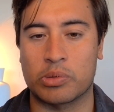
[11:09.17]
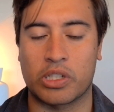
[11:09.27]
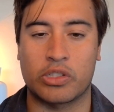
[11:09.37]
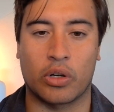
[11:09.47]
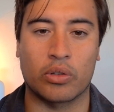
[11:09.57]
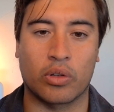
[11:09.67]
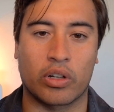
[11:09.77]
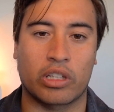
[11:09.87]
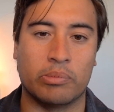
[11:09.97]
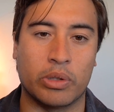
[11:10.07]
they don't
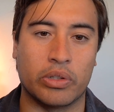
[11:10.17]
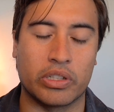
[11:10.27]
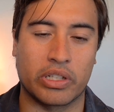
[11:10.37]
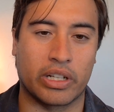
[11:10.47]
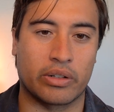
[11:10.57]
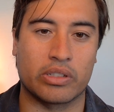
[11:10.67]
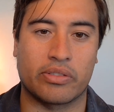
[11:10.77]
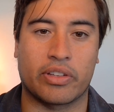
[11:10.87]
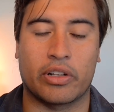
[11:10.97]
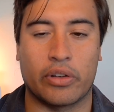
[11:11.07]
like commuting to areas if
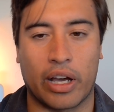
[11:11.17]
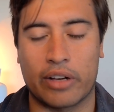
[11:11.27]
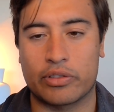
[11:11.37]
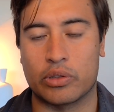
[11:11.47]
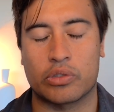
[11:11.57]
they don't have to.